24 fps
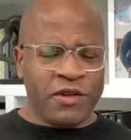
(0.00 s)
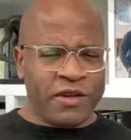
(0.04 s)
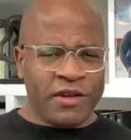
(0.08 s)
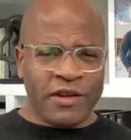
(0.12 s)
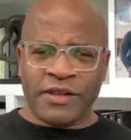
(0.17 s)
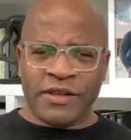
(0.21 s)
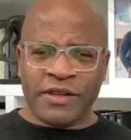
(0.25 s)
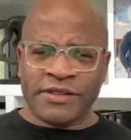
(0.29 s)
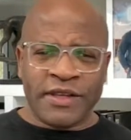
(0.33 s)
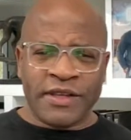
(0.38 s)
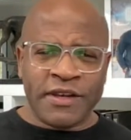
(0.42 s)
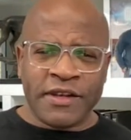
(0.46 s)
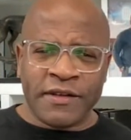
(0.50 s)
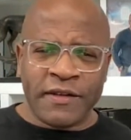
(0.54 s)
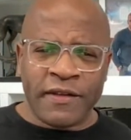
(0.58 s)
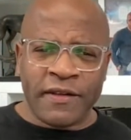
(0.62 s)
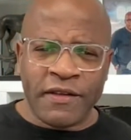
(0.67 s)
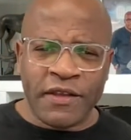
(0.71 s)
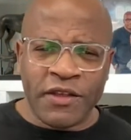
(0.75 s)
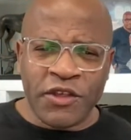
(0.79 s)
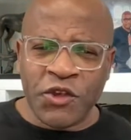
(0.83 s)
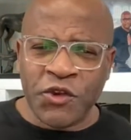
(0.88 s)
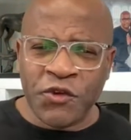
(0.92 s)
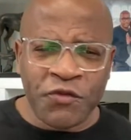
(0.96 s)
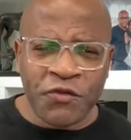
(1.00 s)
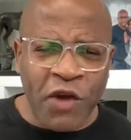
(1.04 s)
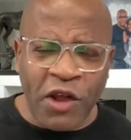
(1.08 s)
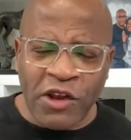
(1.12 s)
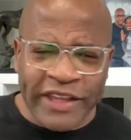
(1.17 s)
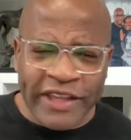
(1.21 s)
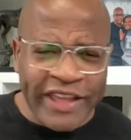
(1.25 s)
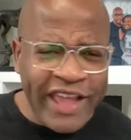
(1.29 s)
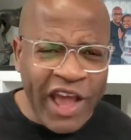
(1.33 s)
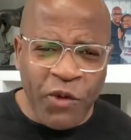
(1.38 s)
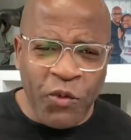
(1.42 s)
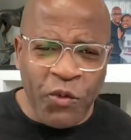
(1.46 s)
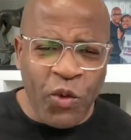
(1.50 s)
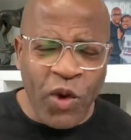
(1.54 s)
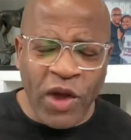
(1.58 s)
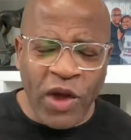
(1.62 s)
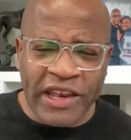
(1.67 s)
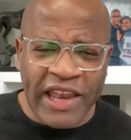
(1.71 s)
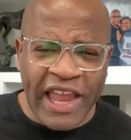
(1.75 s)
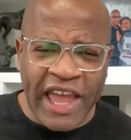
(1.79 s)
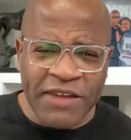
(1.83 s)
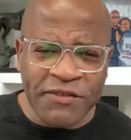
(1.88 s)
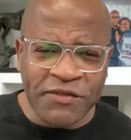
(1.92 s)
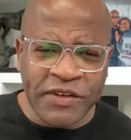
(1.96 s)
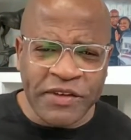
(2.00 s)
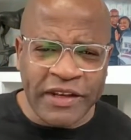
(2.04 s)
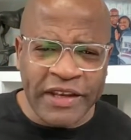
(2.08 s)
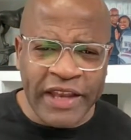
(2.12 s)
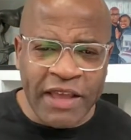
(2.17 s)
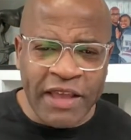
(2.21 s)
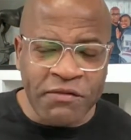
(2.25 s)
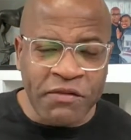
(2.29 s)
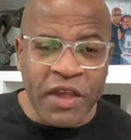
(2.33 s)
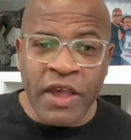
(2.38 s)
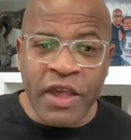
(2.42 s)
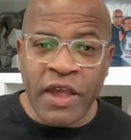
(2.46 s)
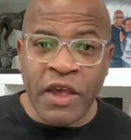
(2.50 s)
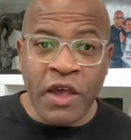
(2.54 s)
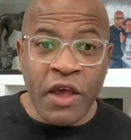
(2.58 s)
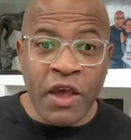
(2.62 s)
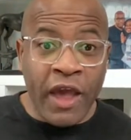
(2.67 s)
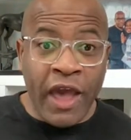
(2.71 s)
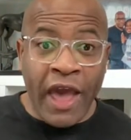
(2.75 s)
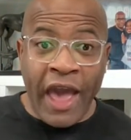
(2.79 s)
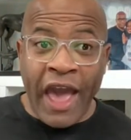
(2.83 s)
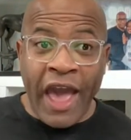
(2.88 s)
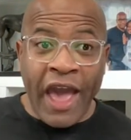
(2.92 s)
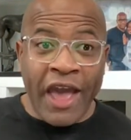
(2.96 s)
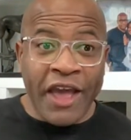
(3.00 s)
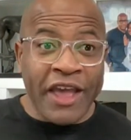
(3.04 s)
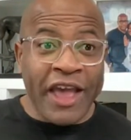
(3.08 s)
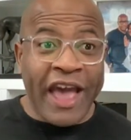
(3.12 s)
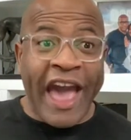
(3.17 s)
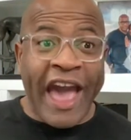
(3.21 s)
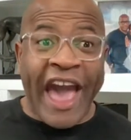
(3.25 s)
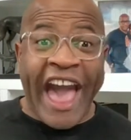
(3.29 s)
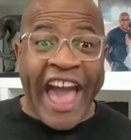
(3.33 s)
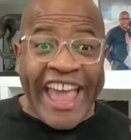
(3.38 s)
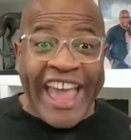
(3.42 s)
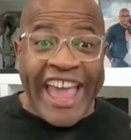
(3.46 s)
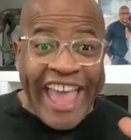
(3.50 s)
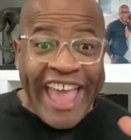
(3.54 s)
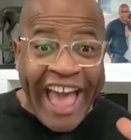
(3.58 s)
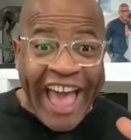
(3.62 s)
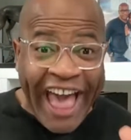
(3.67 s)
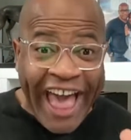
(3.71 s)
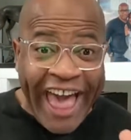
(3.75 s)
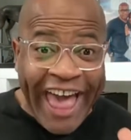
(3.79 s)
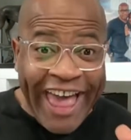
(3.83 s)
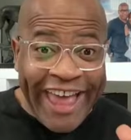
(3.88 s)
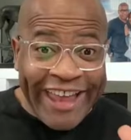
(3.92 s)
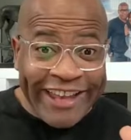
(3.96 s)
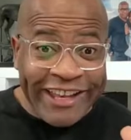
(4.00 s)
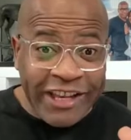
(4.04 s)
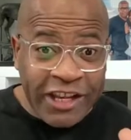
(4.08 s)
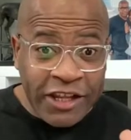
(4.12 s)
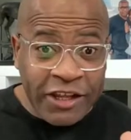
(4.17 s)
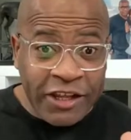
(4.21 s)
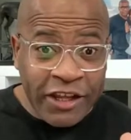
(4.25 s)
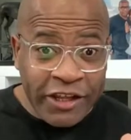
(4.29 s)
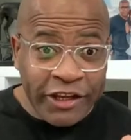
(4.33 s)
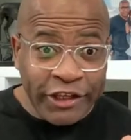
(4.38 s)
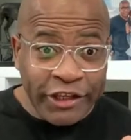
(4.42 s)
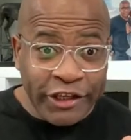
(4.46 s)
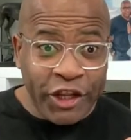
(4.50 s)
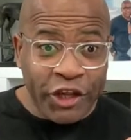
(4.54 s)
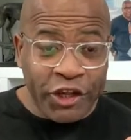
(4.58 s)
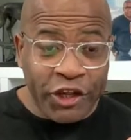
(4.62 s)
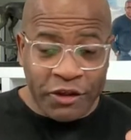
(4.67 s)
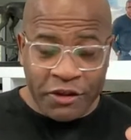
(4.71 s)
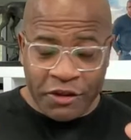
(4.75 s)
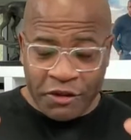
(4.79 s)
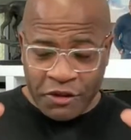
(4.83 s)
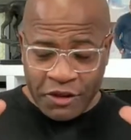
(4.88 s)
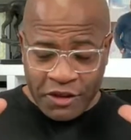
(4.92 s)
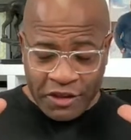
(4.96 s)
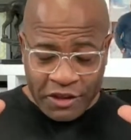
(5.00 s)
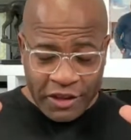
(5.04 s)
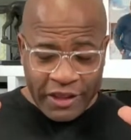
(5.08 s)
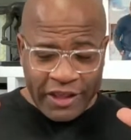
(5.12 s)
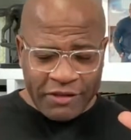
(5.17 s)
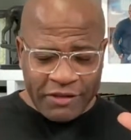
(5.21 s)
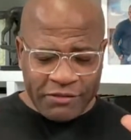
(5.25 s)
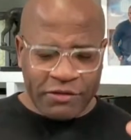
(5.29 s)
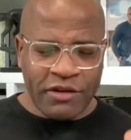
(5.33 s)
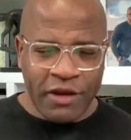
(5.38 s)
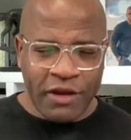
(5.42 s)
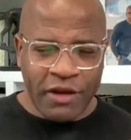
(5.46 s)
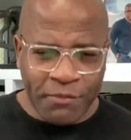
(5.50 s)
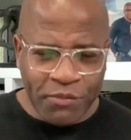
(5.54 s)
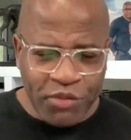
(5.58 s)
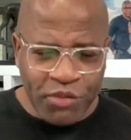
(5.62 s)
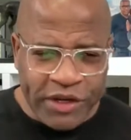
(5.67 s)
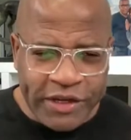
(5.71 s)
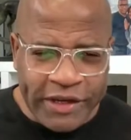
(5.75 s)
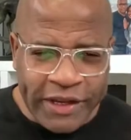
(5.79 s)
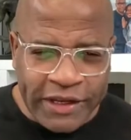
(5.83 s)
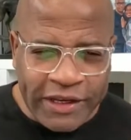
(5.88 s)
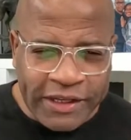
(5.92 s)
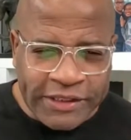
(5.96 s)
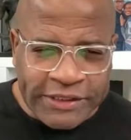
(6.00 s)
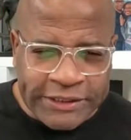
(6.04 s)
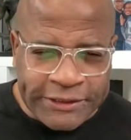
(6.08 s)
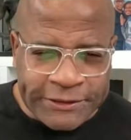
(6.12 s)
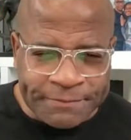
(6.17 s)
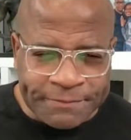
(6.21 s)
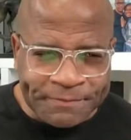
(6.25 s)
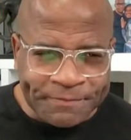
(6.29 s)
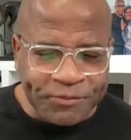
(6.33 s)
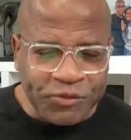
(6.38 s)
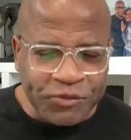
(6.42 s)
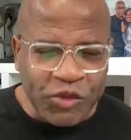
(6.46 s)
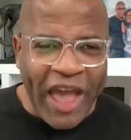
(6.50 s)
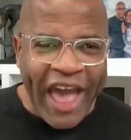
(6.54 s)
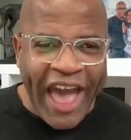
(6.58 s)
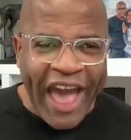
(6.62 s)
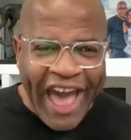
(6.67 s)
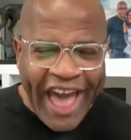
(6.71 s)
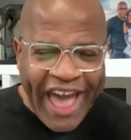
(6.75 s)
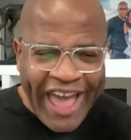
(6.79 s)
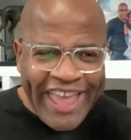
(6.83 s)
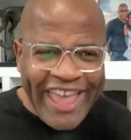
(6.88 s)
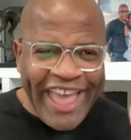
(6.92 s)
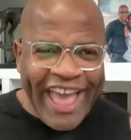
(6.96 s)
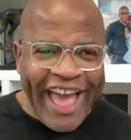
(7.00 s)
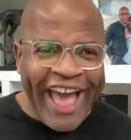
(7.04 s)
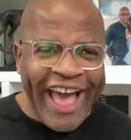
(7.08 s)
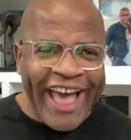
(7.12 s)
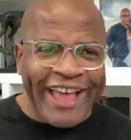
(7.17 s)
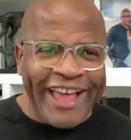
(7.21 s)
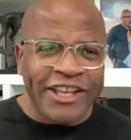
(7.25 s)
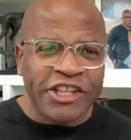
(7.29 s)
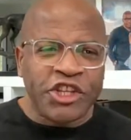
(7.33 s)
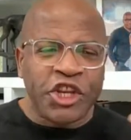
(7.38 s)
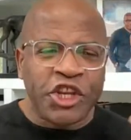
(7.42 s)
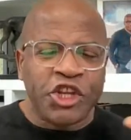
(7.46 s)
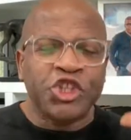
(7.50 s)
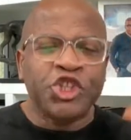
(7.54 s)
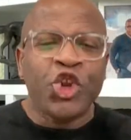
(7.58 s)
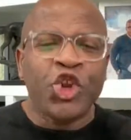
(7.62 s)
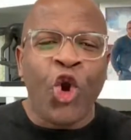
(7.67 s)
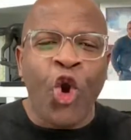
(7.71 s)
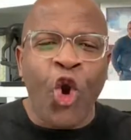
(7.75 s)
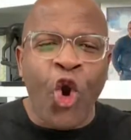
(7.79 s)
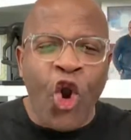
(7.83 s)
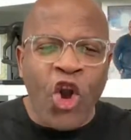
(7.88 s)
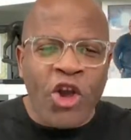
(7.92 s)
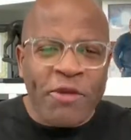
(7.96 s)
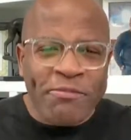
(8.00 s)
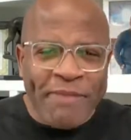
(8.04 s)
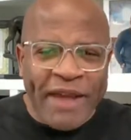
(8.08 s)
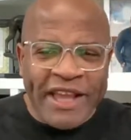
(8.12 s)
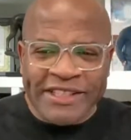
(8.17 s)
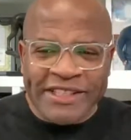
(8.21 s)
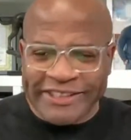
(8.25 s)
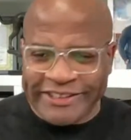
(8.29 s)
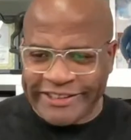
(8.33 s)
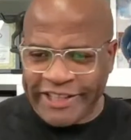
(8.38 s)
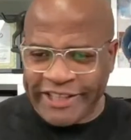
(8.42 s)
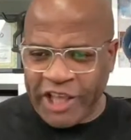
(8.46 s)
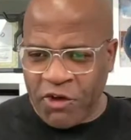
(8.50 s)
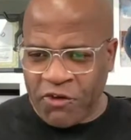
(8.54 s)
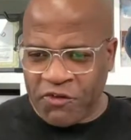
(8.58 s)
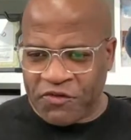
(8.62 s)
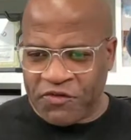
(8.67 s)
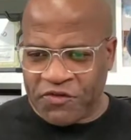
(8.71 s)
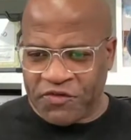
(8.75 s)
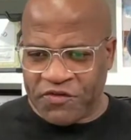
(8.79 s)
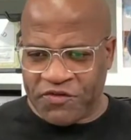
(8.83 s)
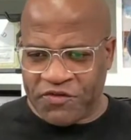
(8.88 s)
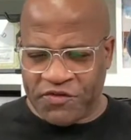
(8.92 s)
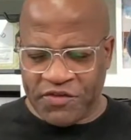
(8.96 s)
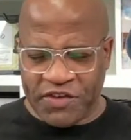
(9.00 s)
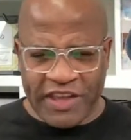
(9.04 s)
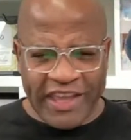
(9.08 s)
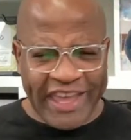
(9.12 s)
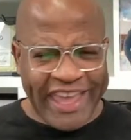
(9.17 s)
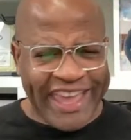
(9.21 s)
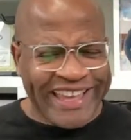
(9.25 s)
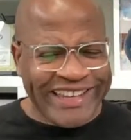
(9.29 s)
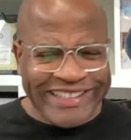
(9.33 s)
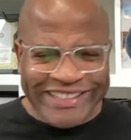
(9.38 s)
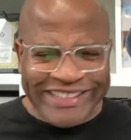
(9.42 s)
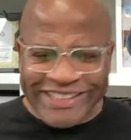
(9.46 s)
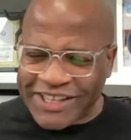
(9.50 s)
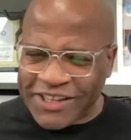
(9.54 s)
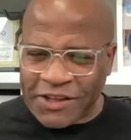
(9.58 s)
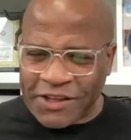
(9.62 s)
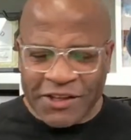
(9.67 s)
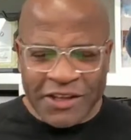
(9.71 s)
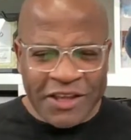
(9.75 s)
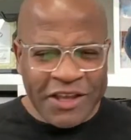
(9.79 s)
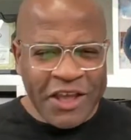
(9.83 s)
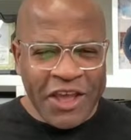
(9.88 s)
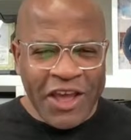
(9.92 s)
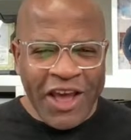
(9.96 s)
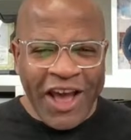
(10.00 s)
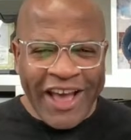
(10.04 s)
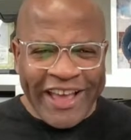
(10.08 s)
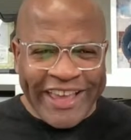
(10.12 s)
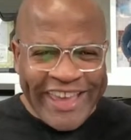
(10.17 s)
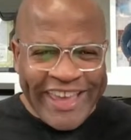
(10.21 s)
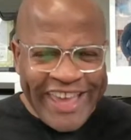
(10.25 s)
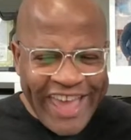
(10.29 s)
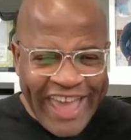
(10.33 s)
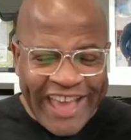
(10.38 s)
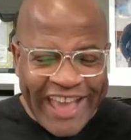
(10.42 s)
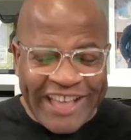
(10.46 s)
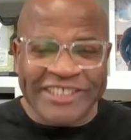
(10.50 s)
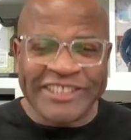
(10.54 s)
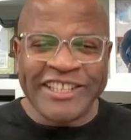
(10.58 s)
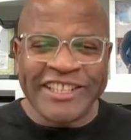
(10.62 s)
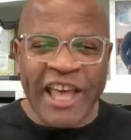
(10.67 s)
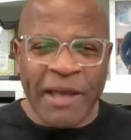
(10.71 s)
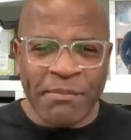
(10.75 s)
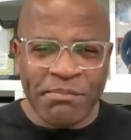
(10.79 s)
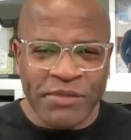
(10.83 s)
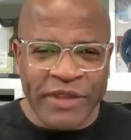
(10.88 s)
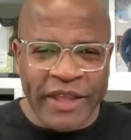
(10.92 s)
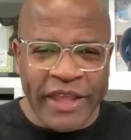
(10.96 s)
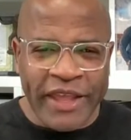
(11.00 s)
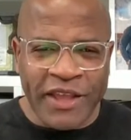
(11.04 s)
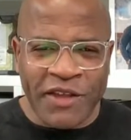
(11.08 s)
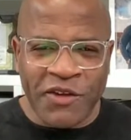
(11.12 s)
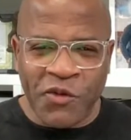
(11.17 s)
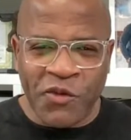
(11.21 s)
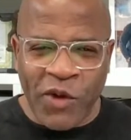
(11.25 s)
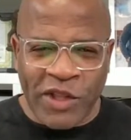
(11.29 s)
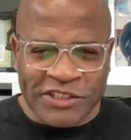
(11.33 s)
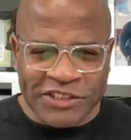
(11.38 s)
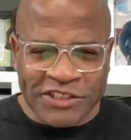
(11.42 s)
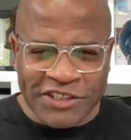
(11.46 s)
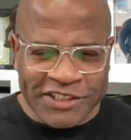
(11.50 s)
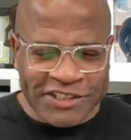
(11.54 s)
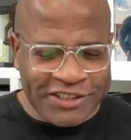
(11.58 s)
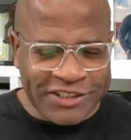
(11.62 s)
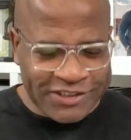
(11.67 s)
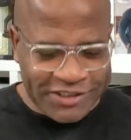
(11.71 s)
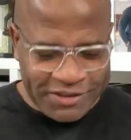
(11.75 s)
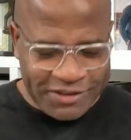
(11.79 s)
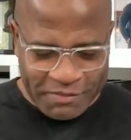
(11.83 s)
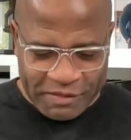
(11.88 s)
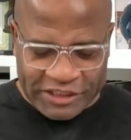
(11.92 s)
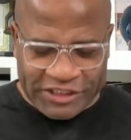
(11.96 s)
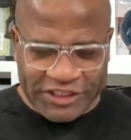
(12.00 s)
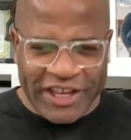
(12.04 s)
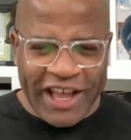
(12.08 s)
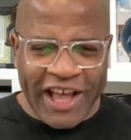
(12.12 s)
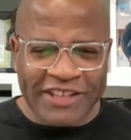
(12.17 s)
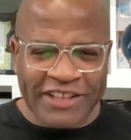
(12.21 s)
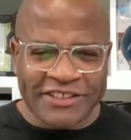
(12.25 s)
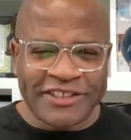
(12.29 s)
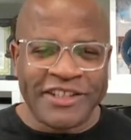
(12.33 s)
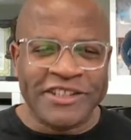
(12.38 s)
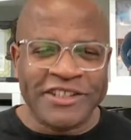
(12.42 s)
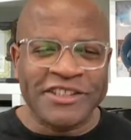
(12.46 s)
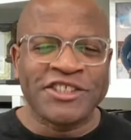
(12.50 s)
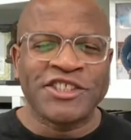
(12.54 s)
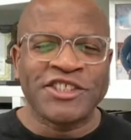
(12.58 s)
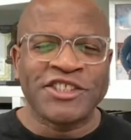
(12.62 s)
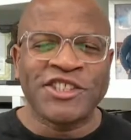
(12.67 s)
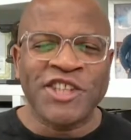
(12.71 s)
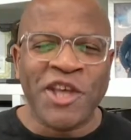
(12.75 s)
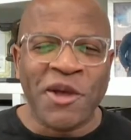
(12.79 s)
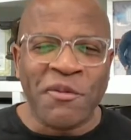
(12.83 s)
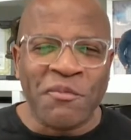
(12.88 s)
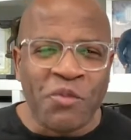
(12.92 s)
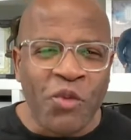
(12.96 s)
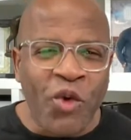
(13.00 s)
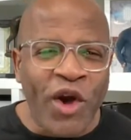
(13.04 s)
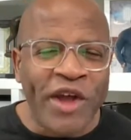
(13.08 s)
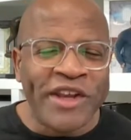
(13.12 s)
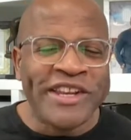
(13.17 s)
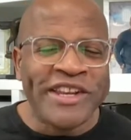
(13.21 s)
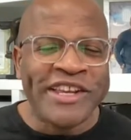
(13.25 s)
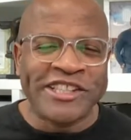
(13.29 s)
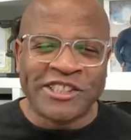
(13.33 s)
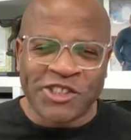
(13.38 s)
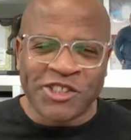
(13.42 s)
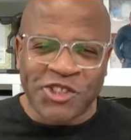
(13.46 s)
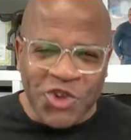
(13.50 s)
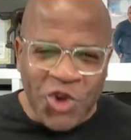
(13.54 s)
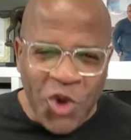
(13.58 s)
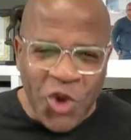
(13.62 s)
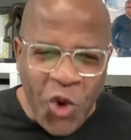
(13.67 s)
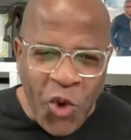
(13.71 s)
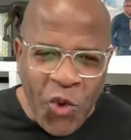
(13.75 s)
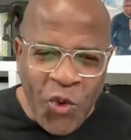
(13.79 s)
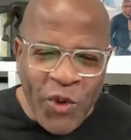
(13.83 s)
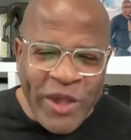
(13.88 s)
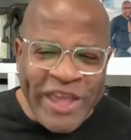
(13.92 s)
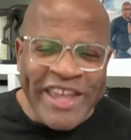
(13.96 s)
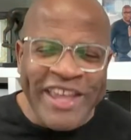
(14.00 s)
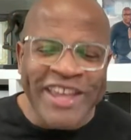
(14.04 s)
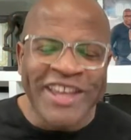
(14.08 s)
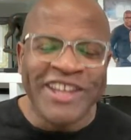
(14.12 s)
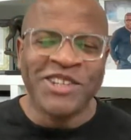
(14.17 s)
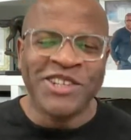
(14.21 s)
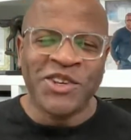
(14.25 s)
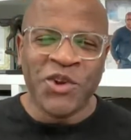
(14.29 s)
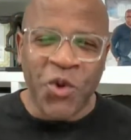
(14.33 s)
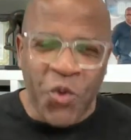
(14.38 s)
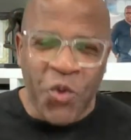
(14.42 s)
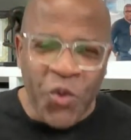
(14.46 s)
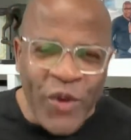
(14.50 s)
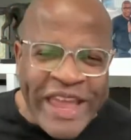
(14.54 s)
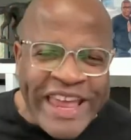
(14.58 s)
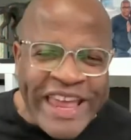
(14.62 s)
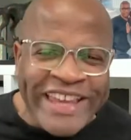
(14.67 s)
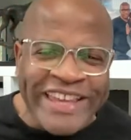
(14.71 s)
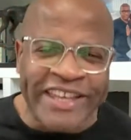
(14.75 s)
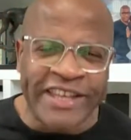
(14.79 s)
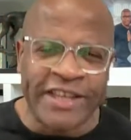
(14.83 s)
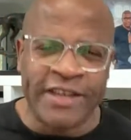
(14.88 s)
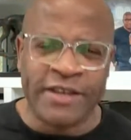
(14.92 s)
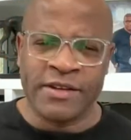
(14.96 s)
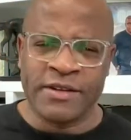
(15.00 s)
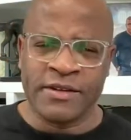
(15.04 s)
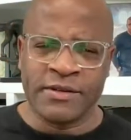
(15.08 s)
Listen, you've only got one life to live. I had to, Brittany, listen, I had to talk myself into accepting, watch this, Miss Johnson, someone is going to win.